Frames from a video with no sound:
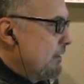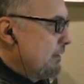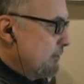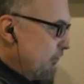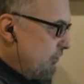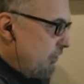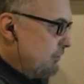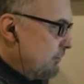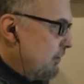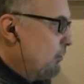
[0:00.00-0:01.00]
The
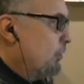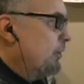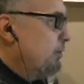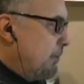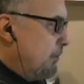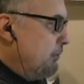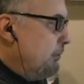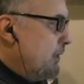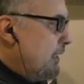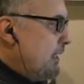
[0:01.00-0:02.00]
result, according to
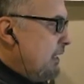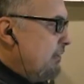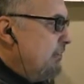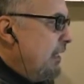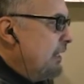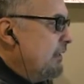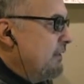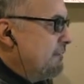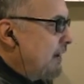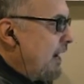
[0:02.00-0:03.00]
Pew, is that in
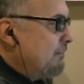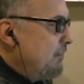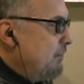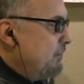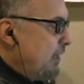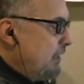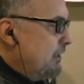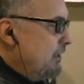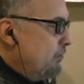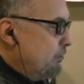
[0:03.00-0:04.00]
the 5 years
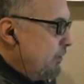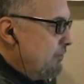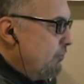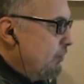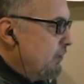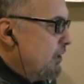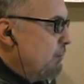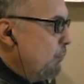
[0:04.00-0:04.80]
ending in 2014,